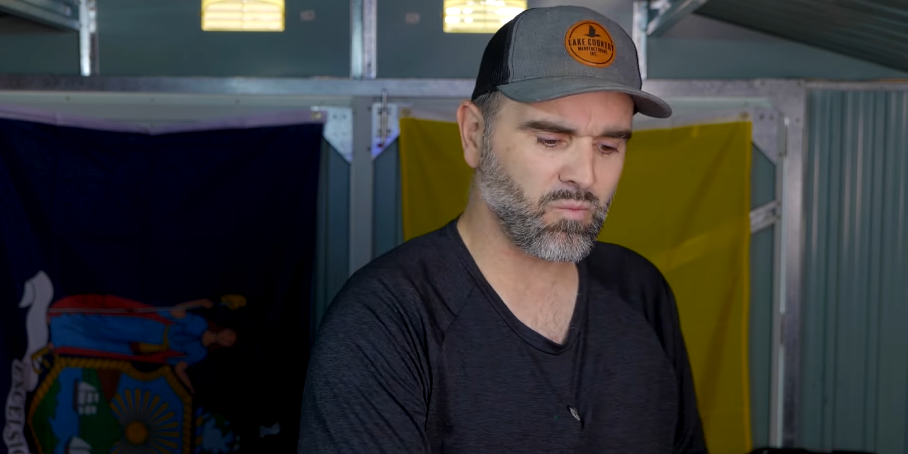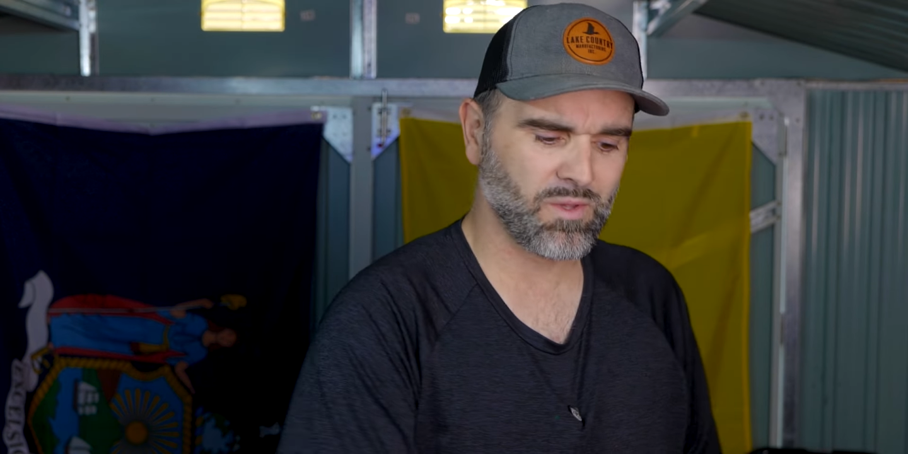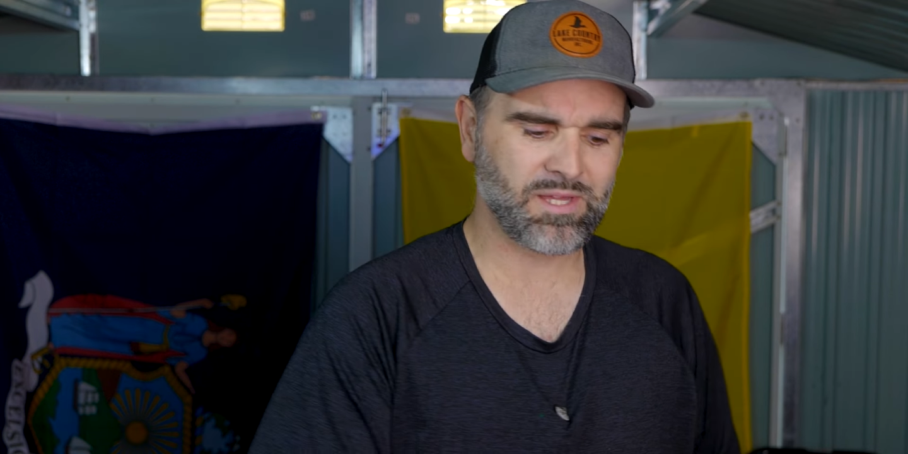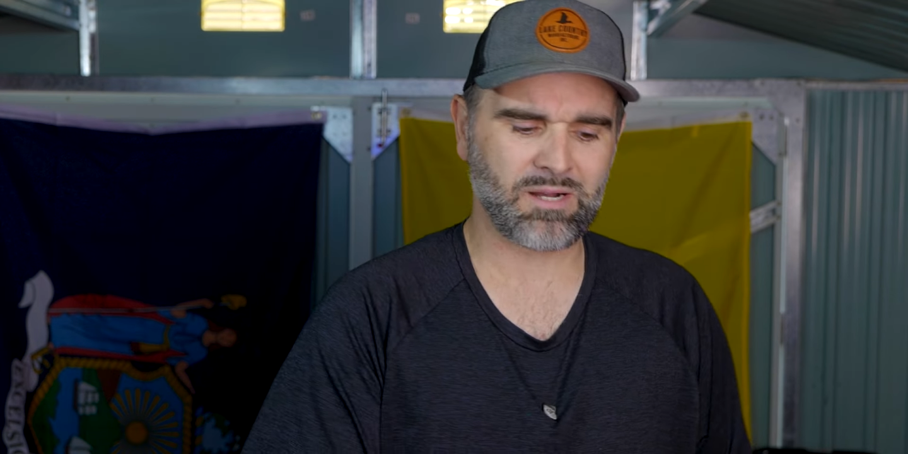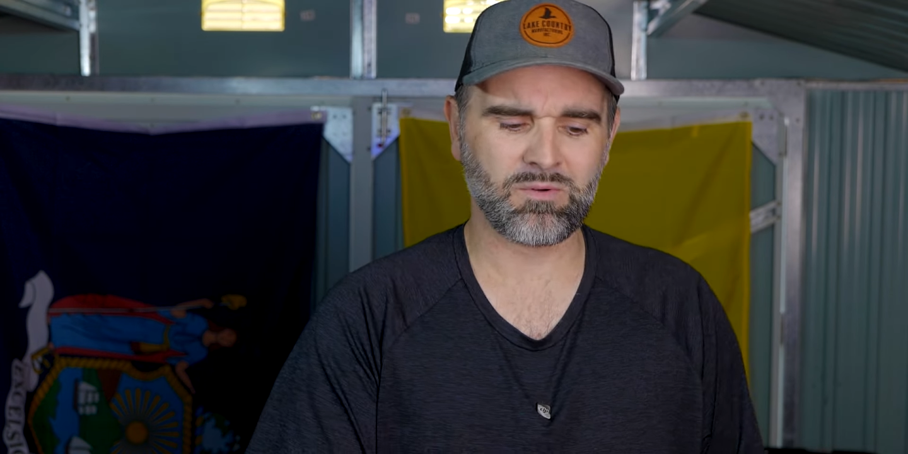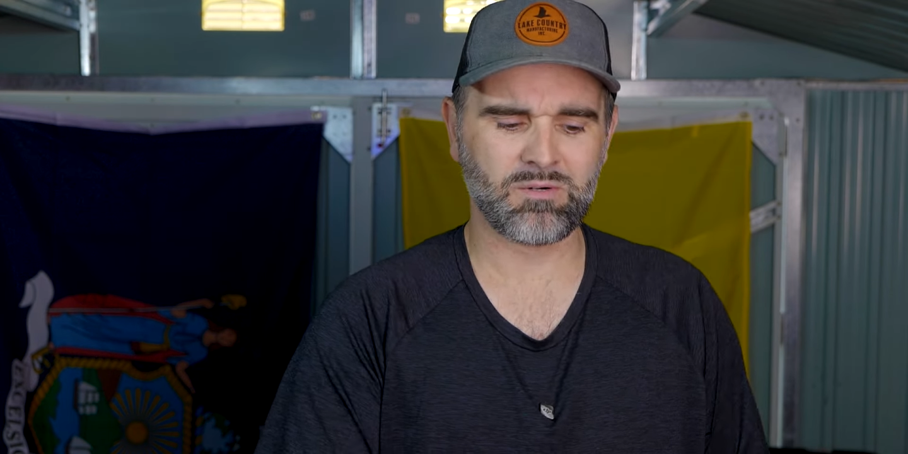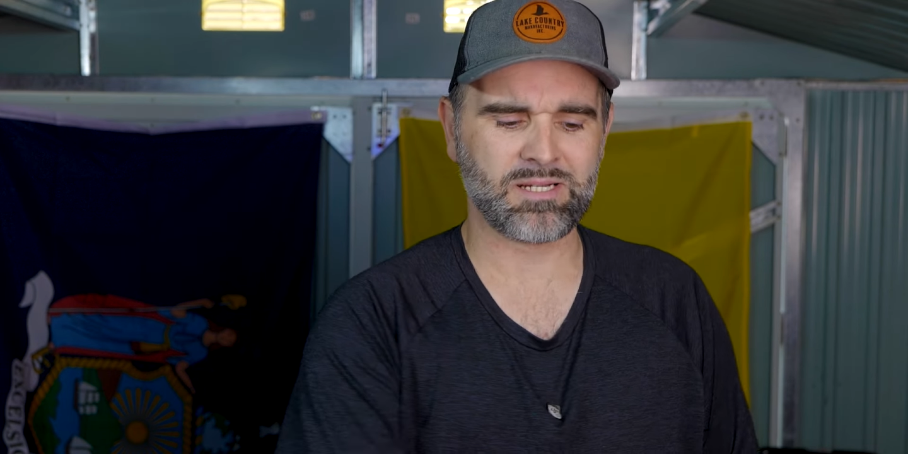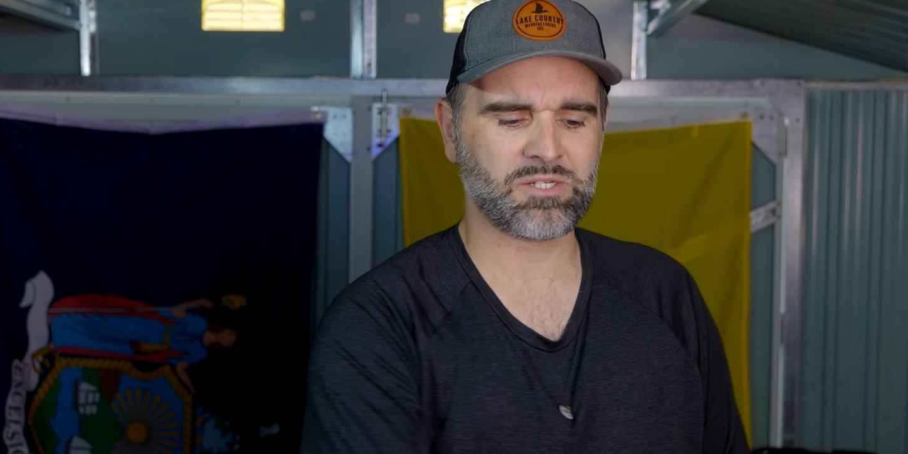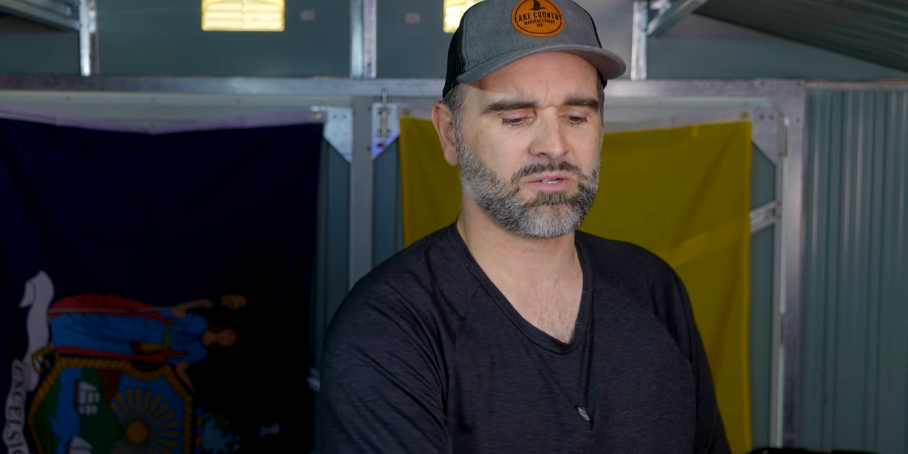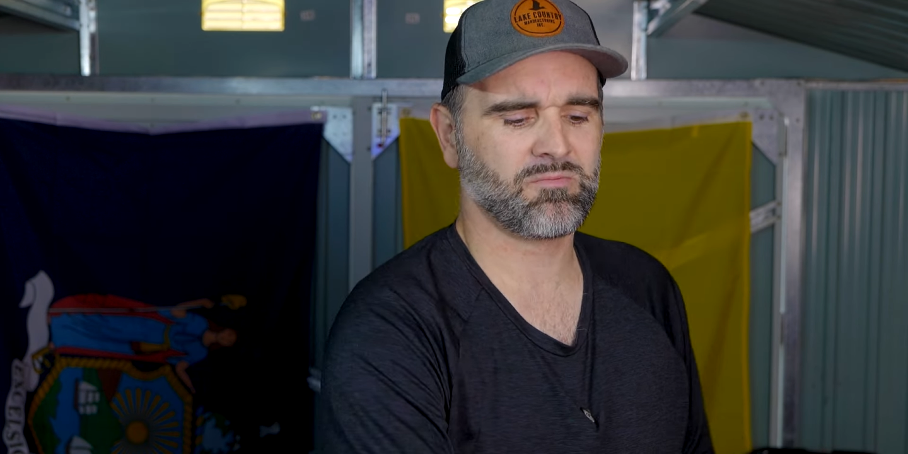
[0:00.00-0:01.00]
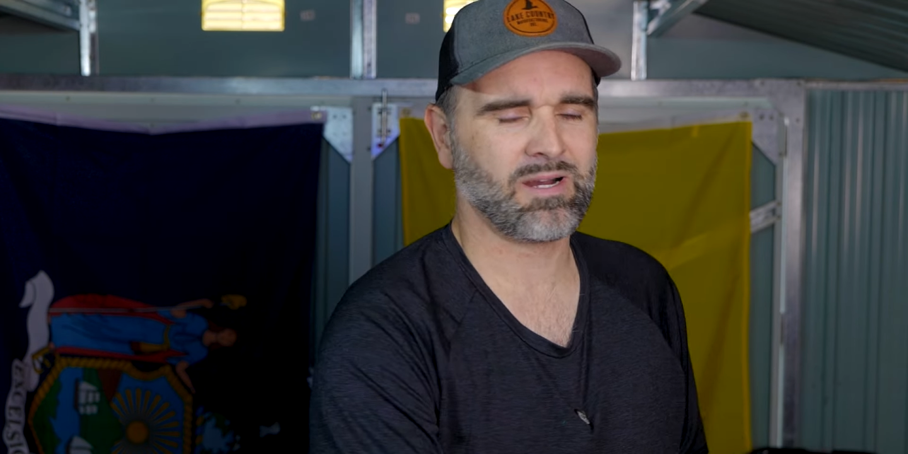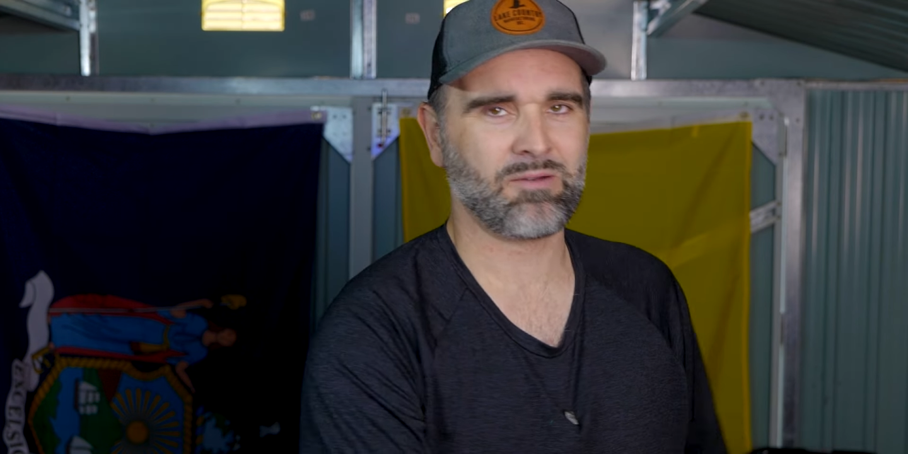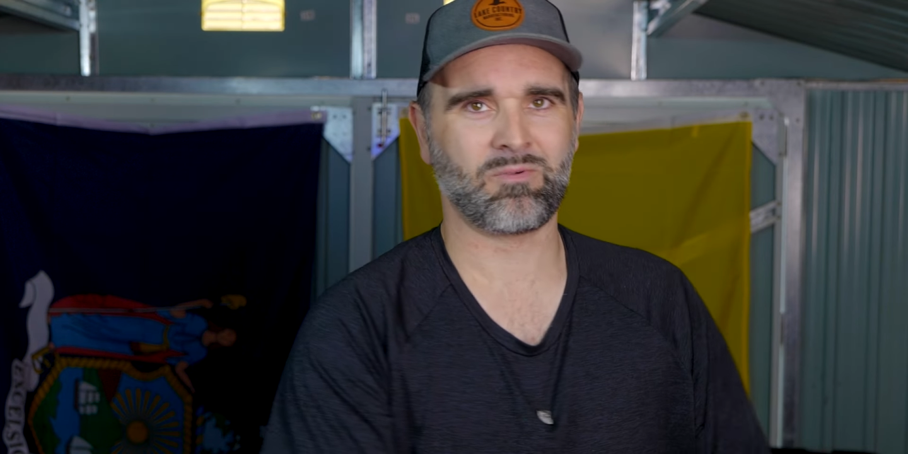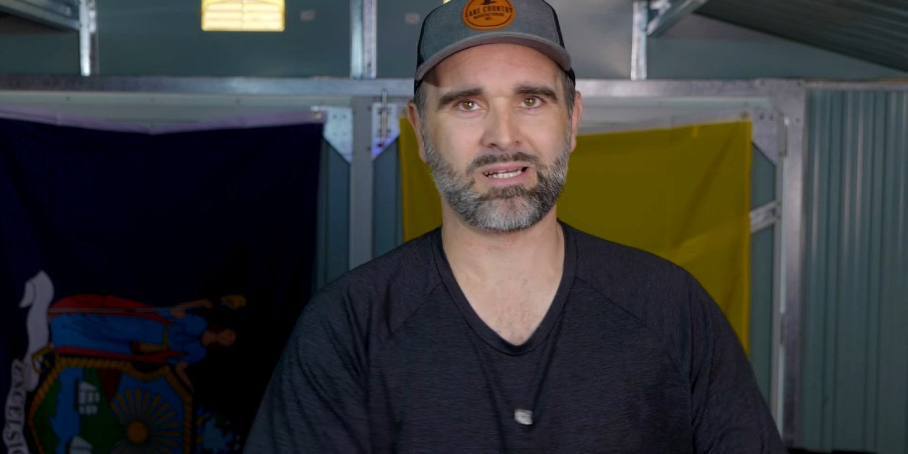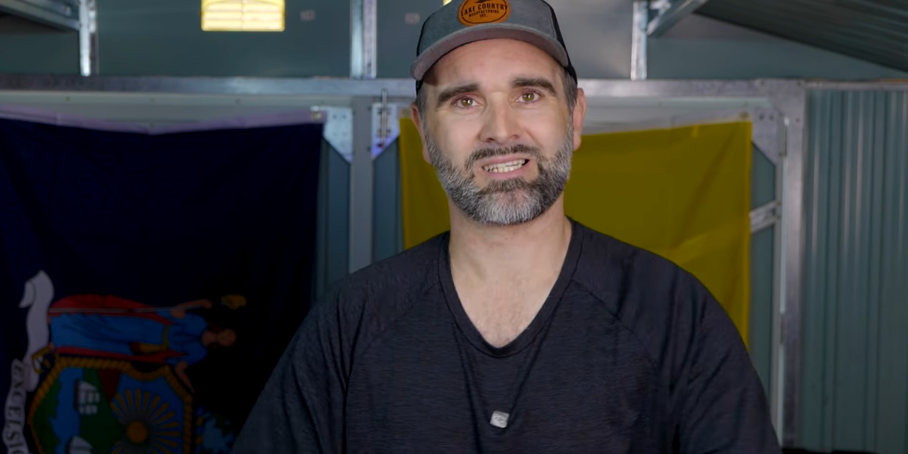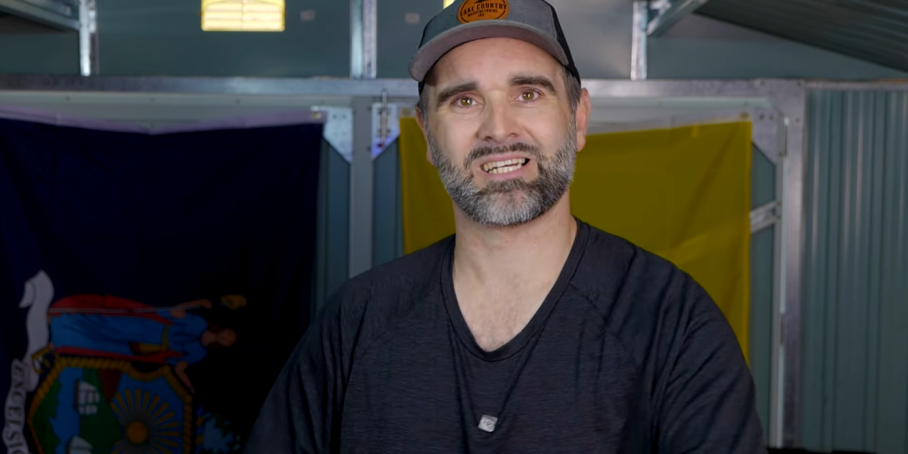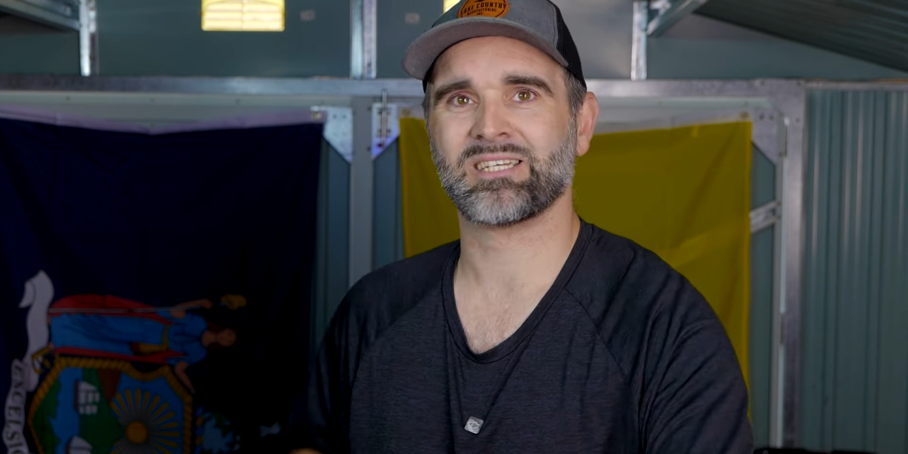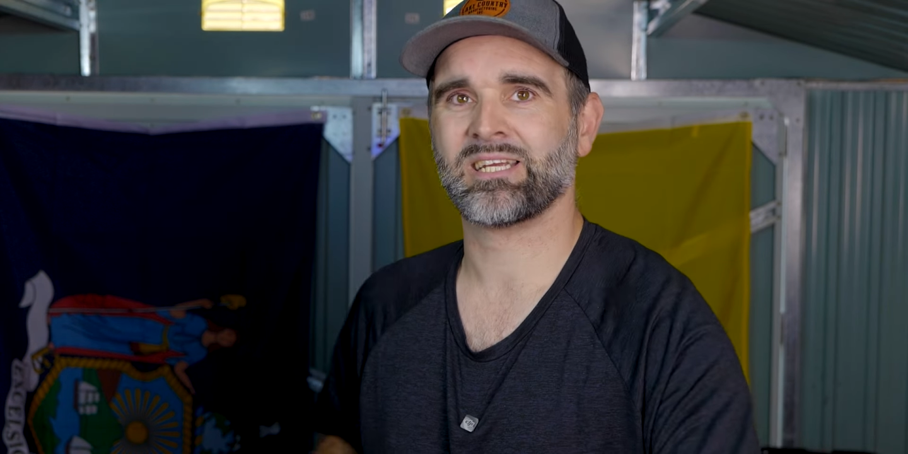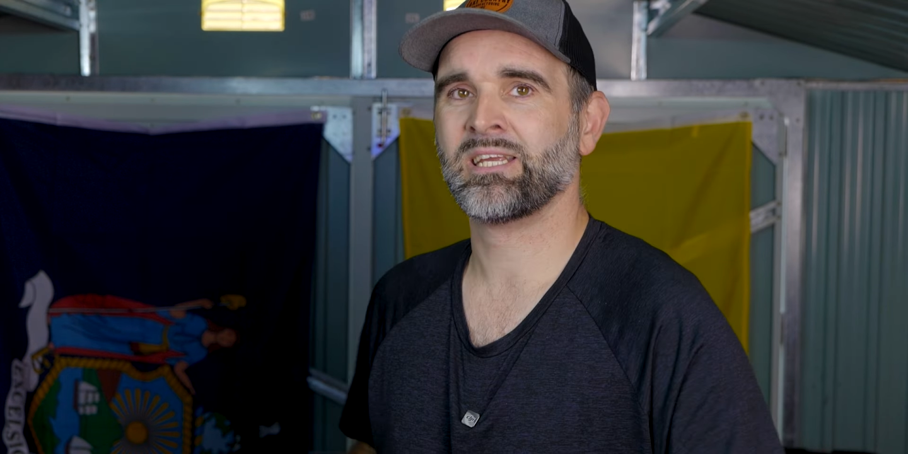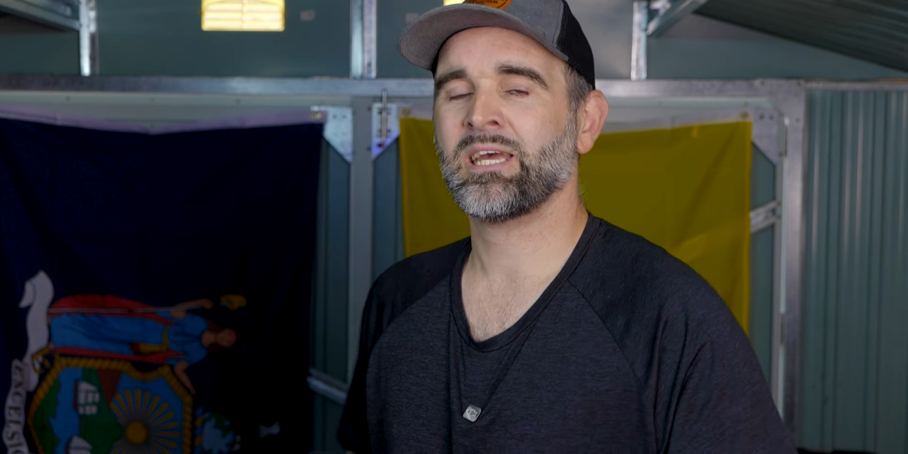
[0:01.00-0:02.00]
One thing I will mention when wet
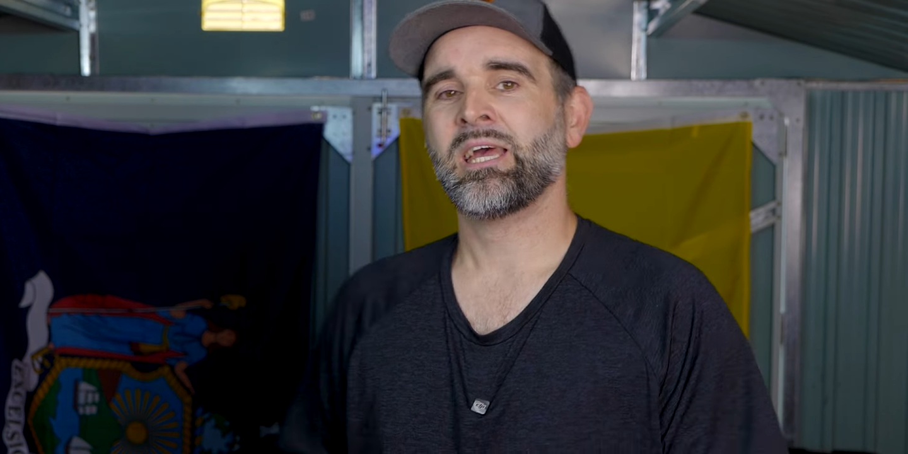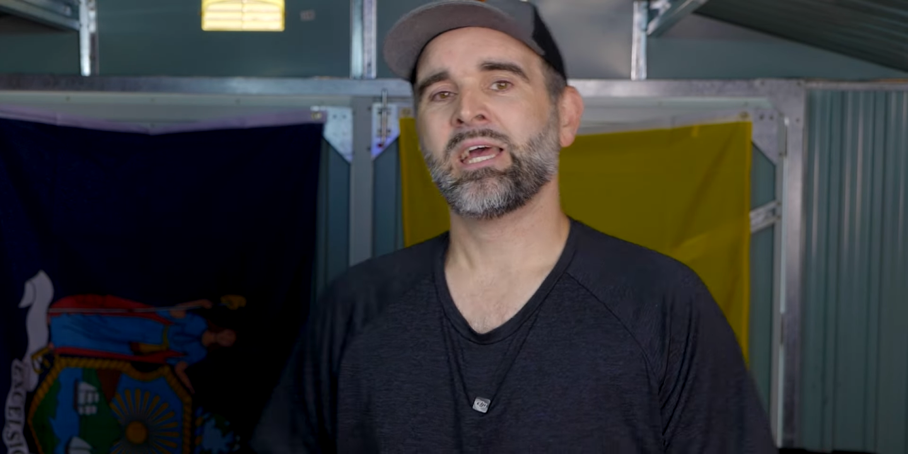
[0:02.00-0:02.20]
sanding,